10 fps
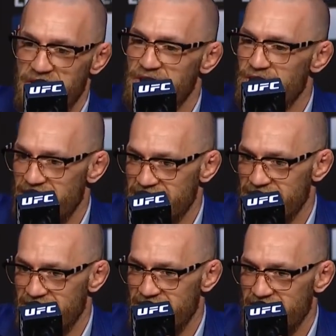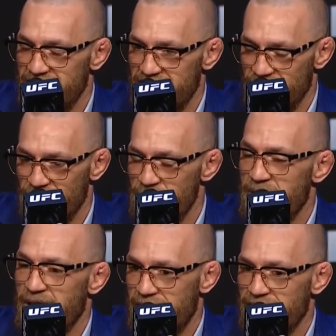promising to knock out
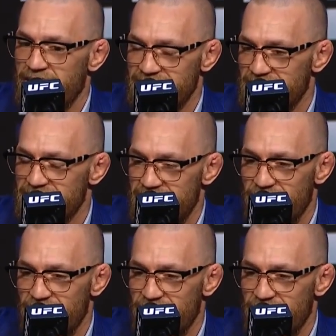Poirier once